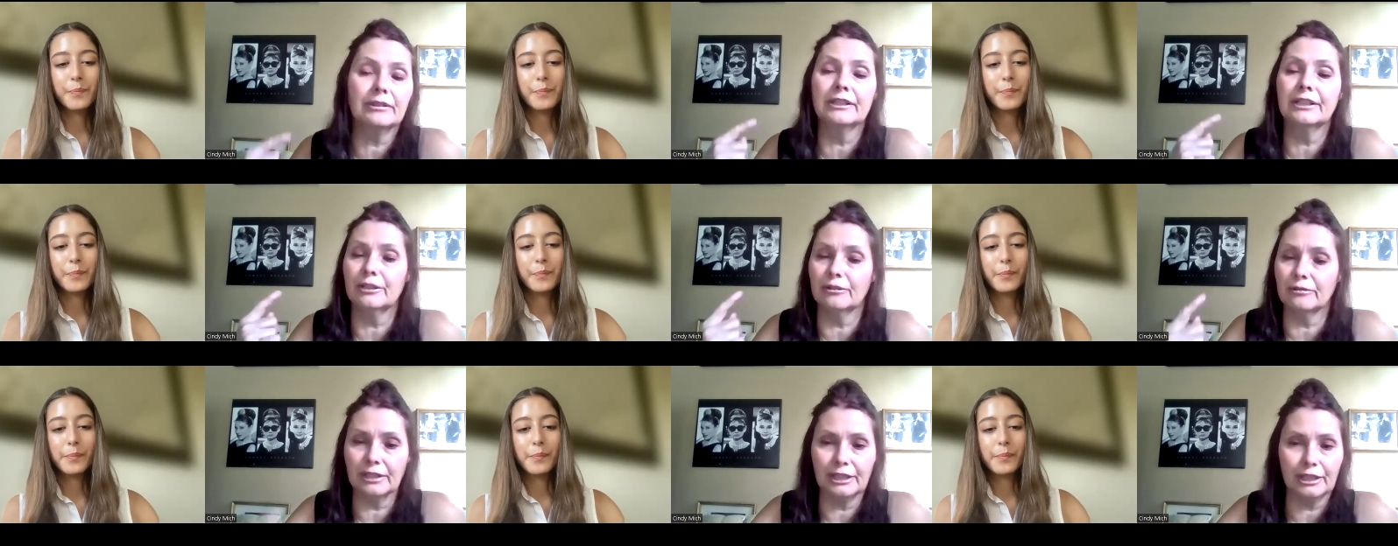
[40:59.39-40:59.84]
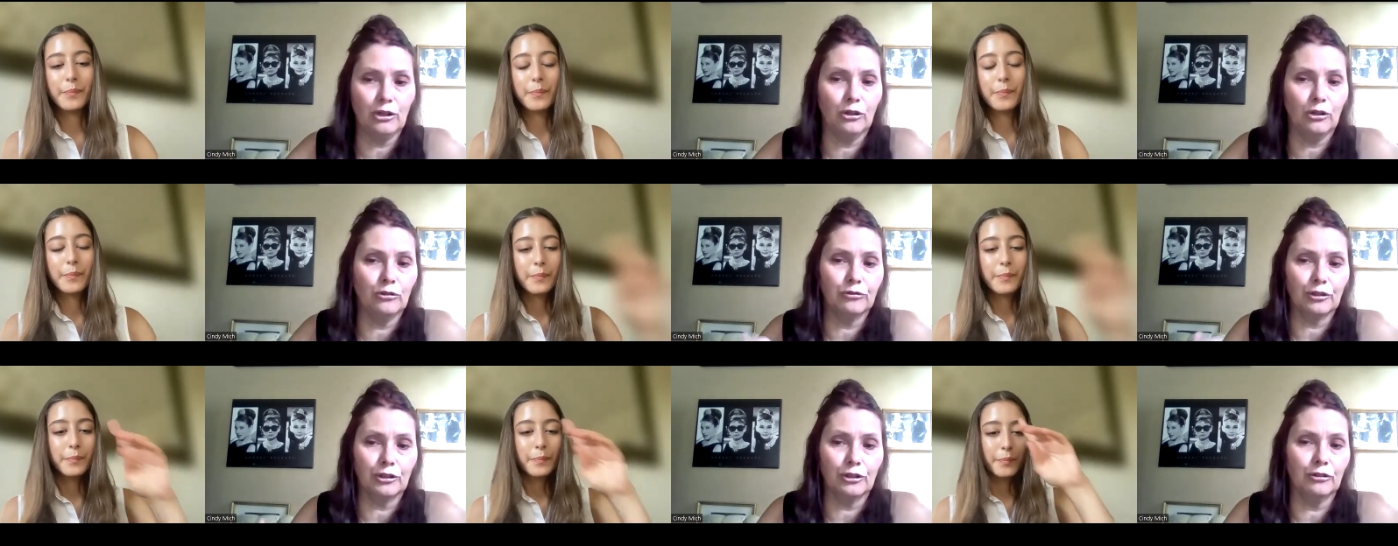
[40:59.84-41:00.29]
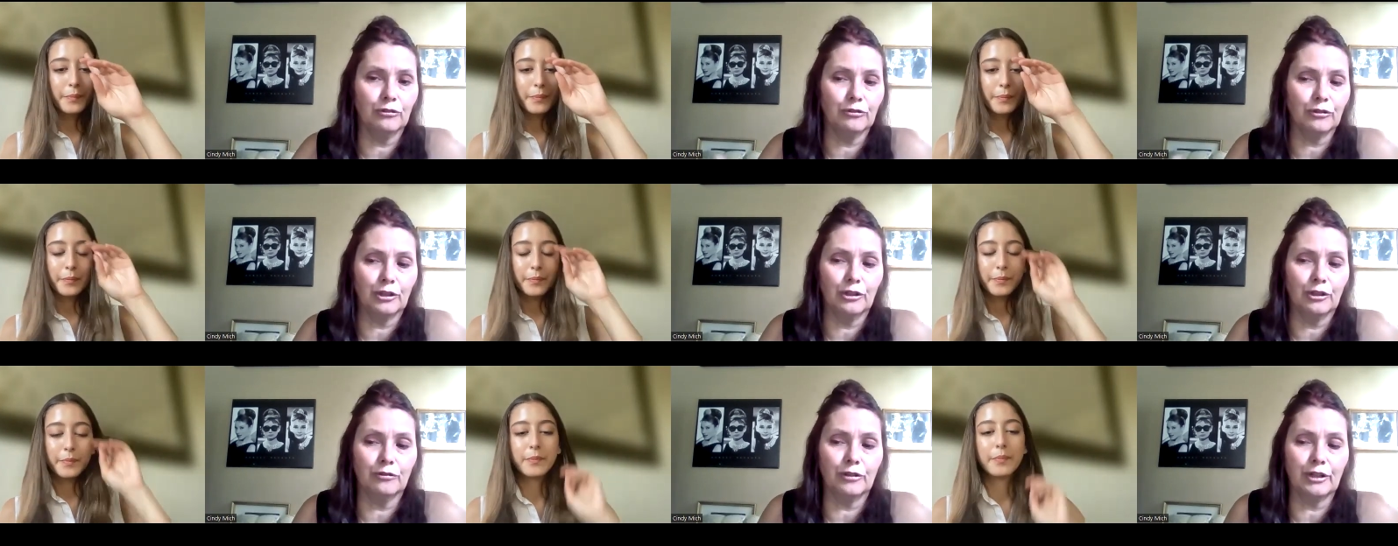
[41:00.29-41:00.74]
Speaker 1: literally over and
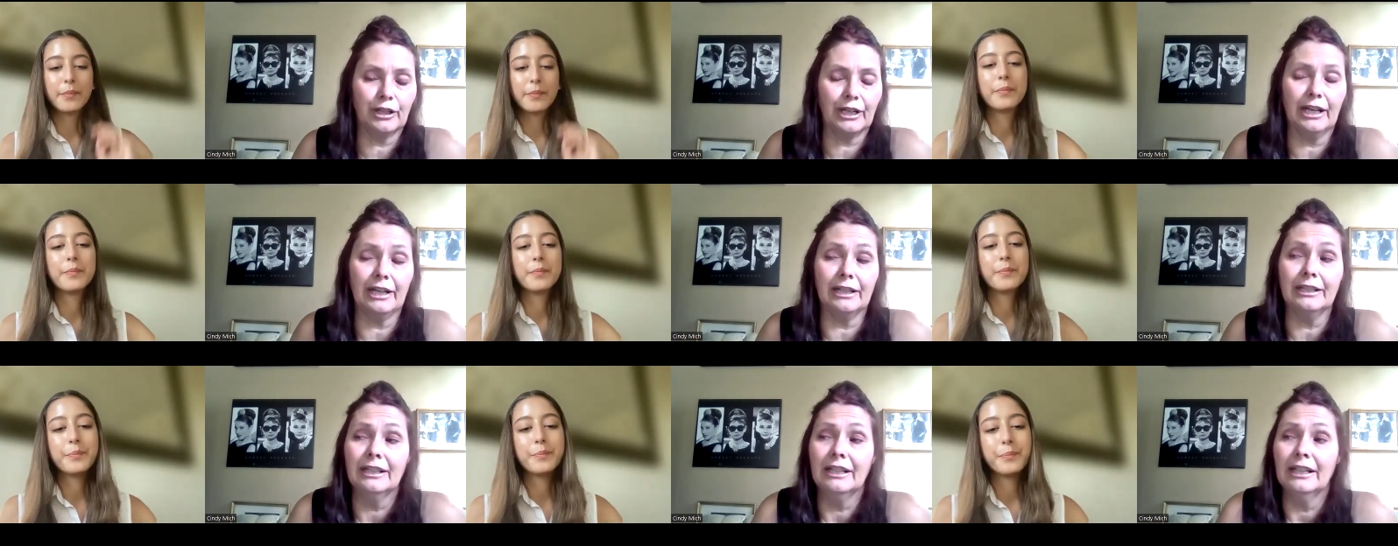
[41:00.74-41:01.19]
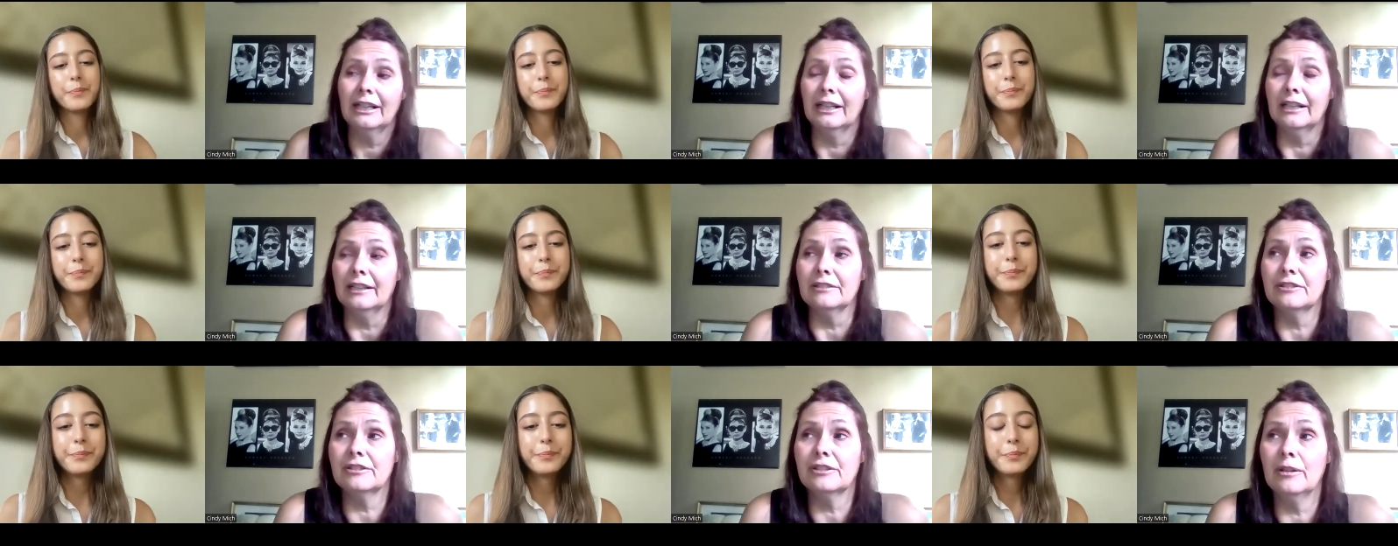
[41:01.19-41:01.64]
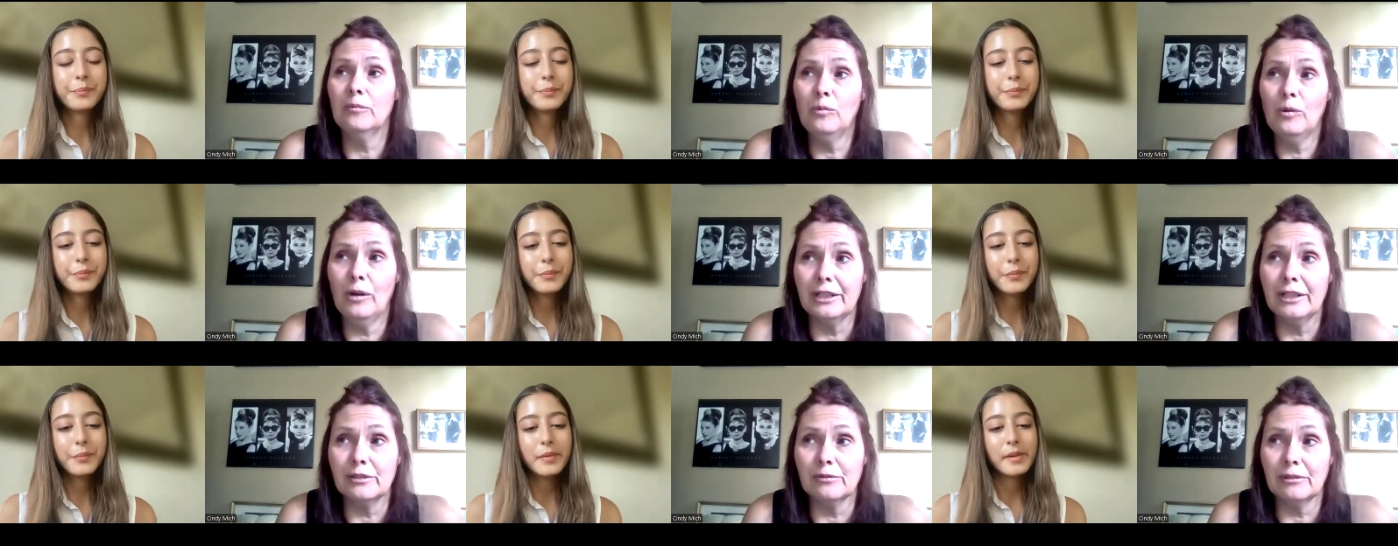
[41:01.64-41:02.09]
over and over again in
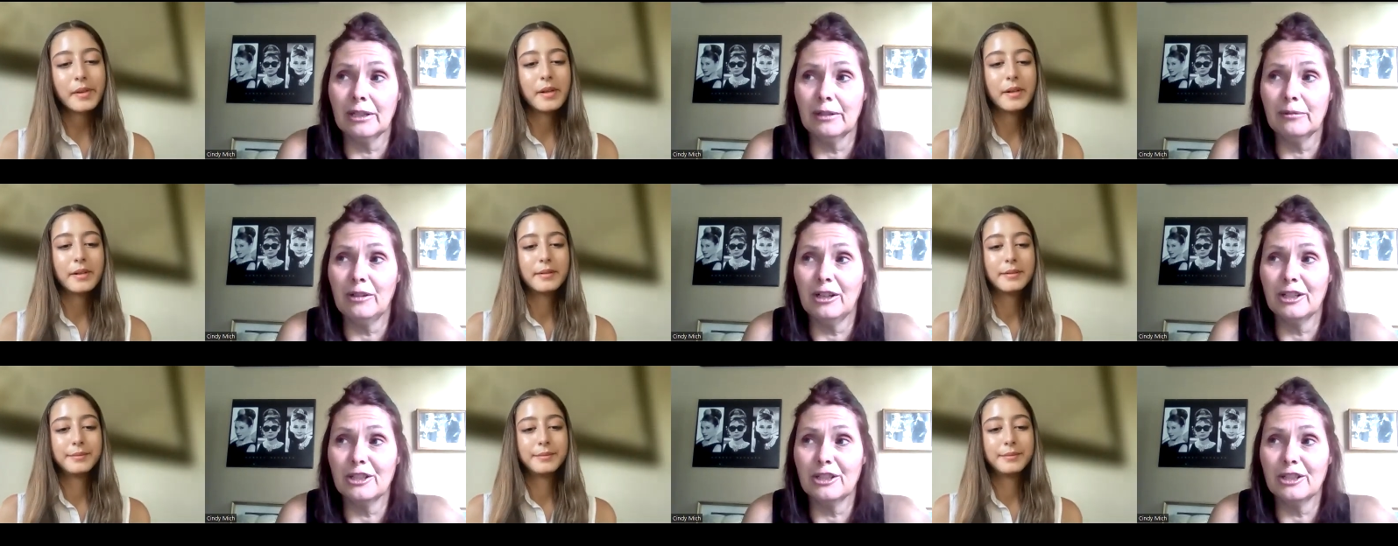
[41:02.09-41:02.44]
some ways when i